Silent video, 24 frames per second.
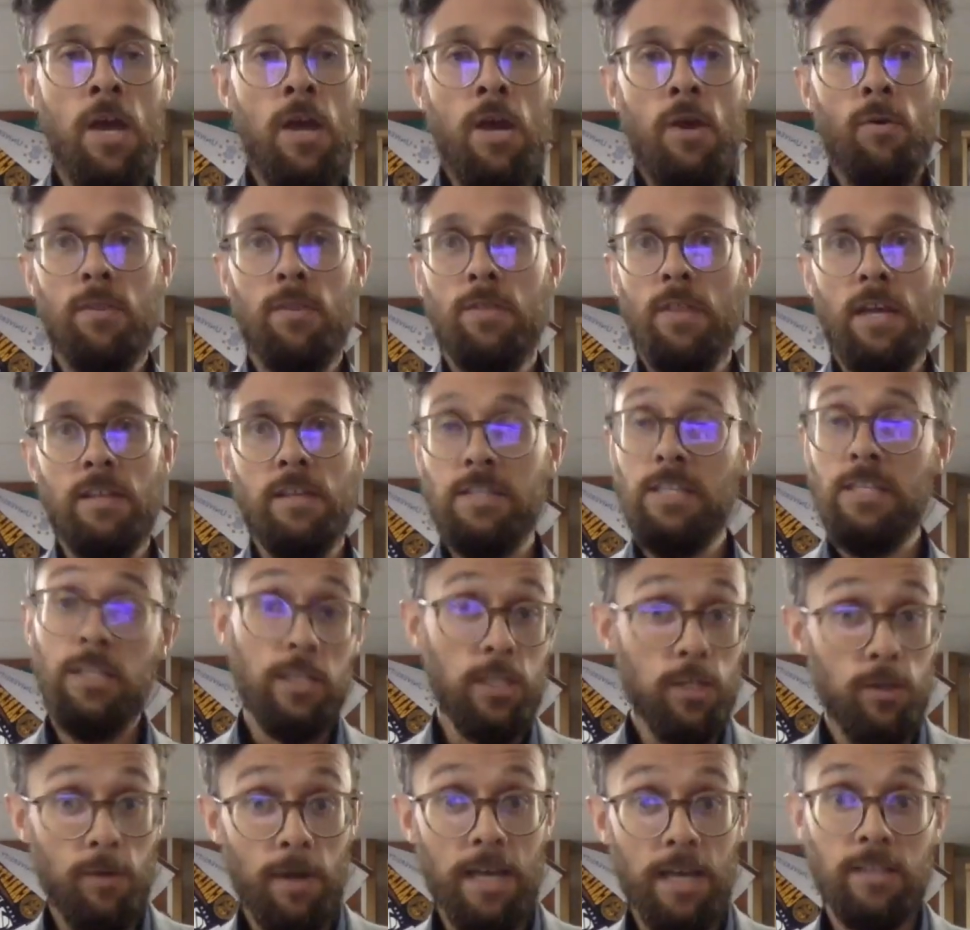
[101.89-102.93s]
whether that's in the
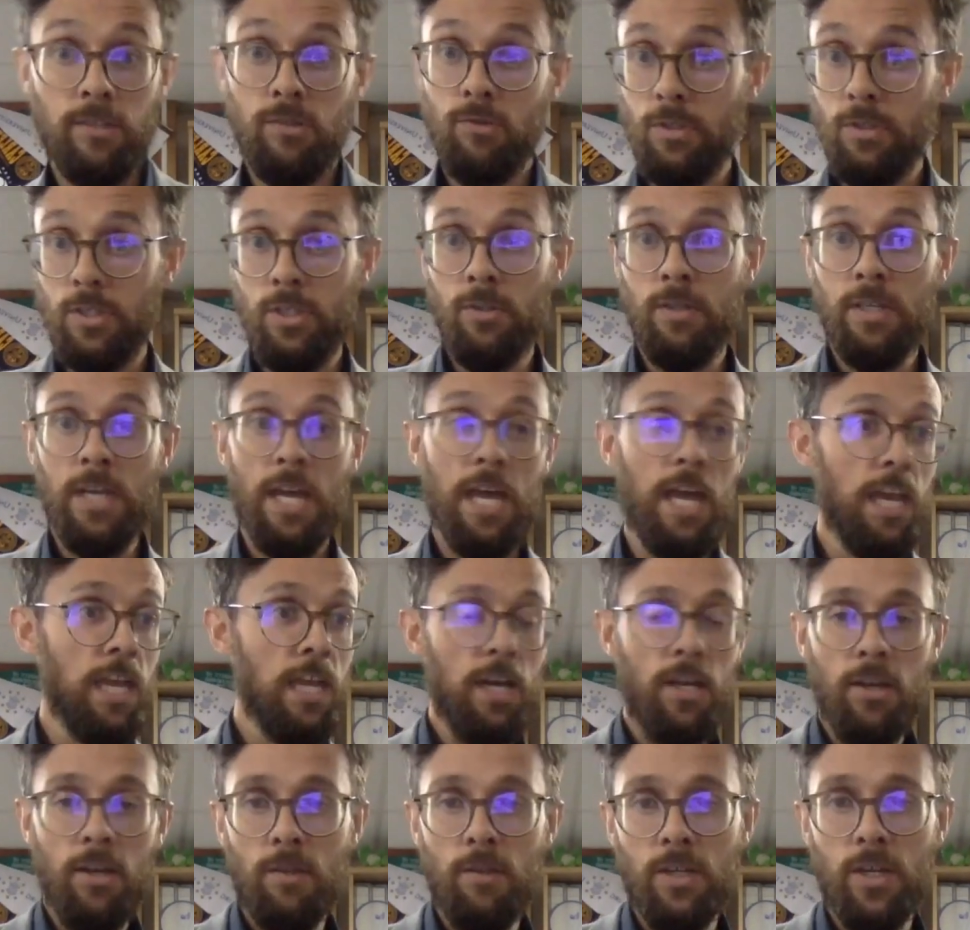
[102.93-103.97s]
US or the UK,
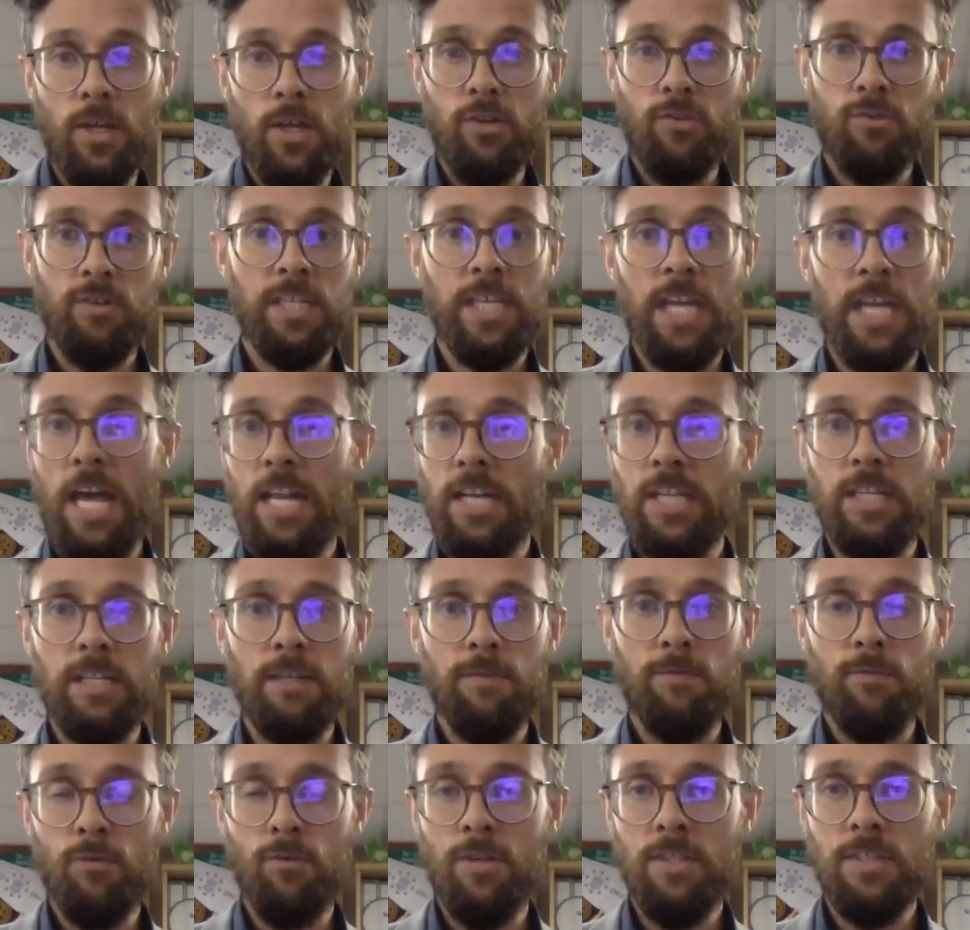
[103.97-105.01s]
another country, Canada,
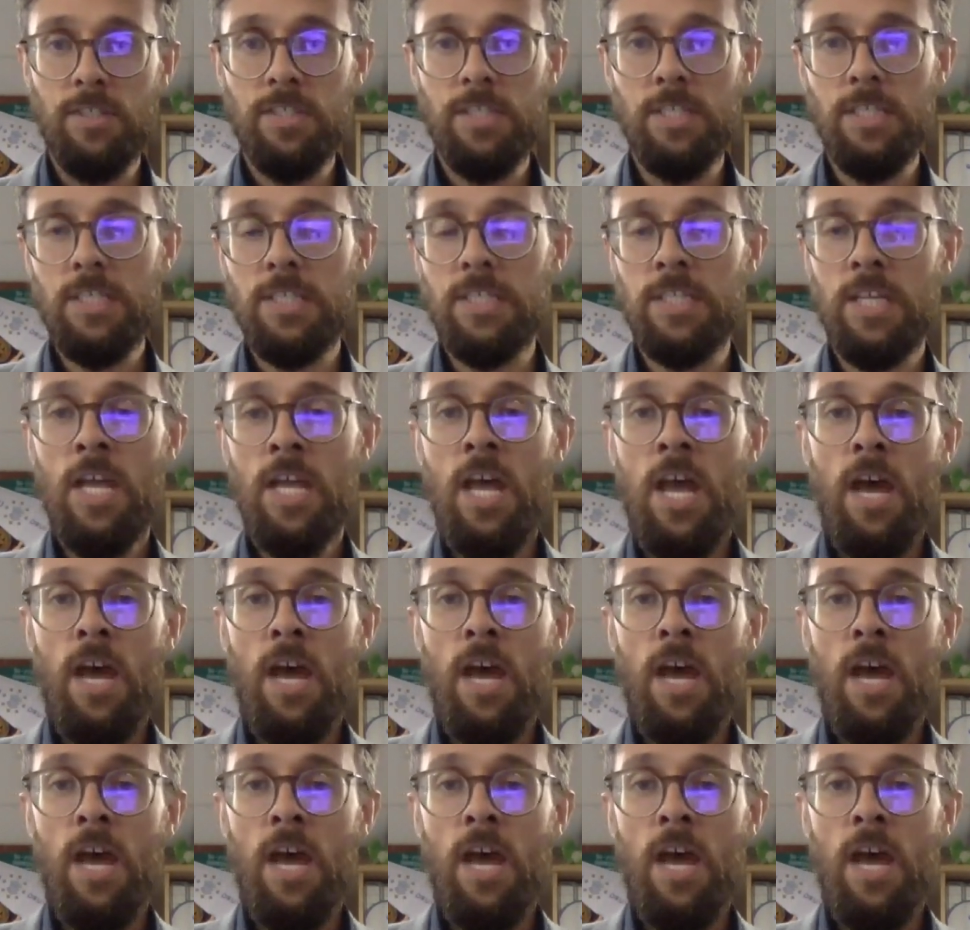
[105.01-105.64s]
for instance,